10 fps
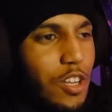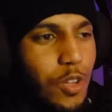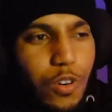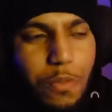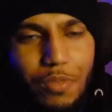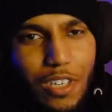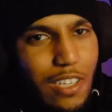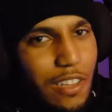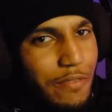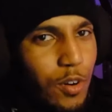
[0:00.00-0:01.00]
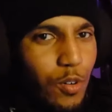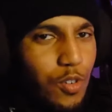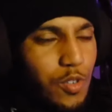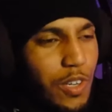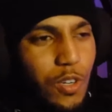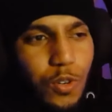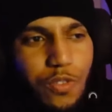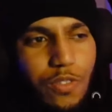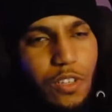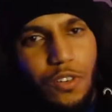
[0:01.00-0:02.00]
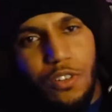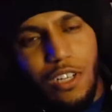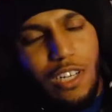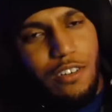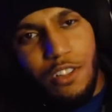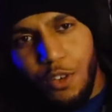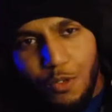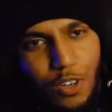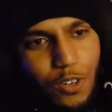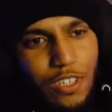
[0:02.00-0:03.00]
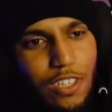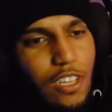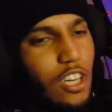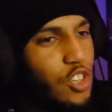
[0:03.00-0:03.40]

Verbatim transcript: Laura putting in the vocals while holding little Ronan.